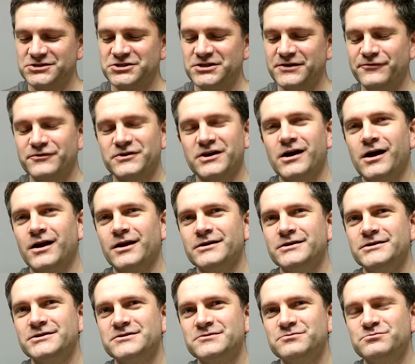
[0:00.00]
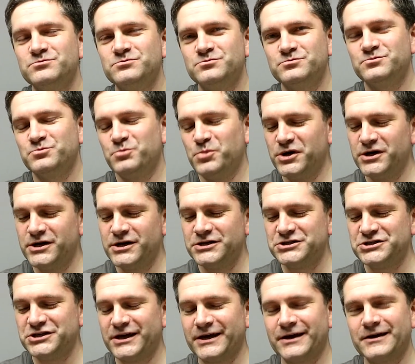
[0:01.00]
different colours,
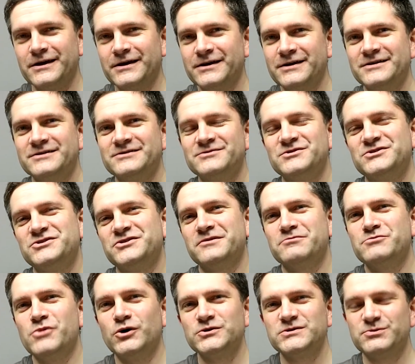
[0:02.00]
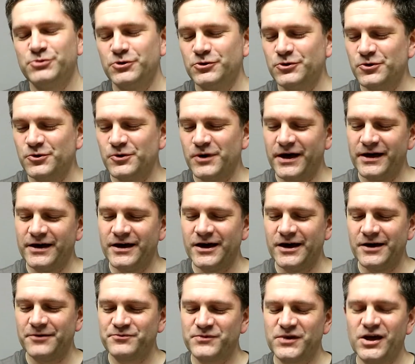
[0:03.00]
purging, doing multiple
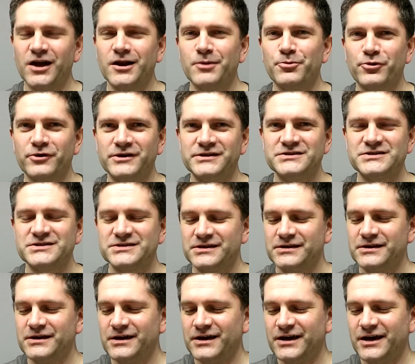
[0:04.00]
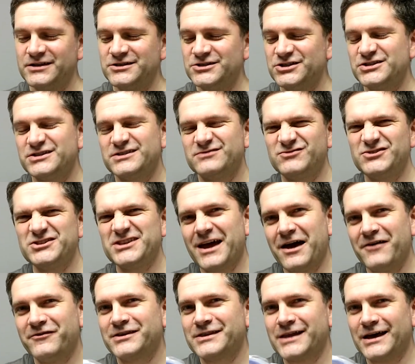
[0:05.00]
colour prints, and just
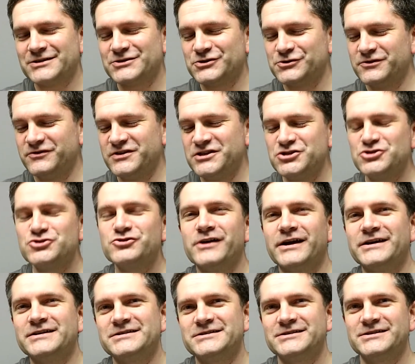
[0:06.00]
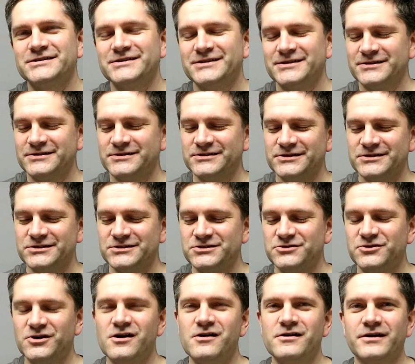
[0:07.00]
having that sort of interest that
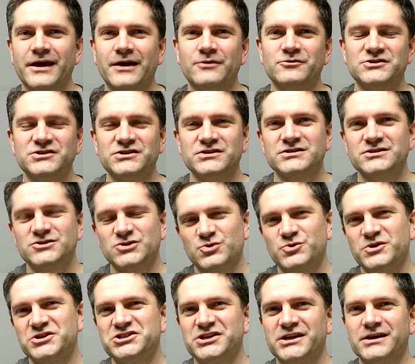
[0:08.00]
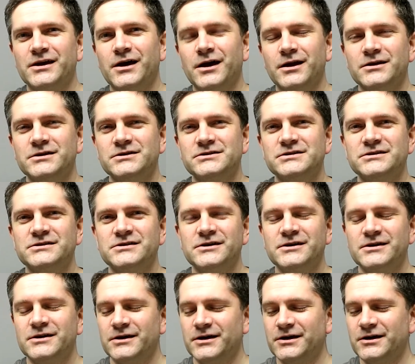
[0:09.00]
you can't get with just switching colours
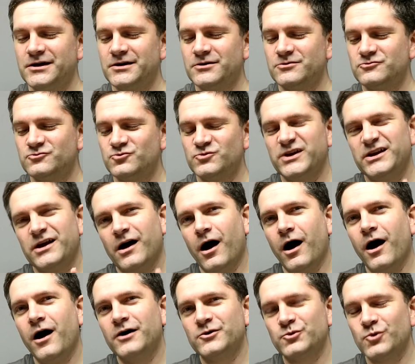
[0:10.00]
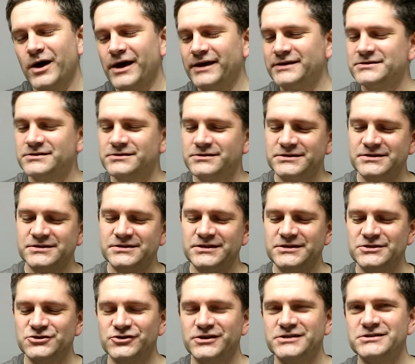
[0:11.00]
in a hard way. So
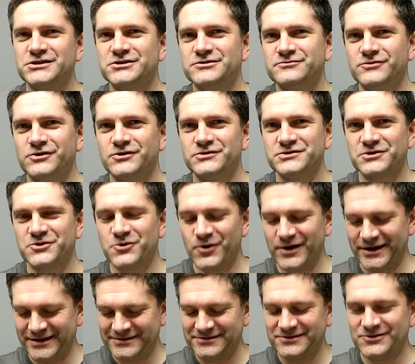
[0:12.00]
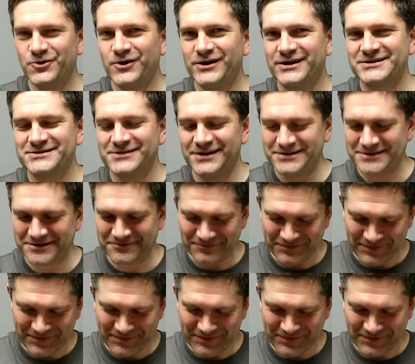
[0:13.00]
these transition rolls are quite exciting.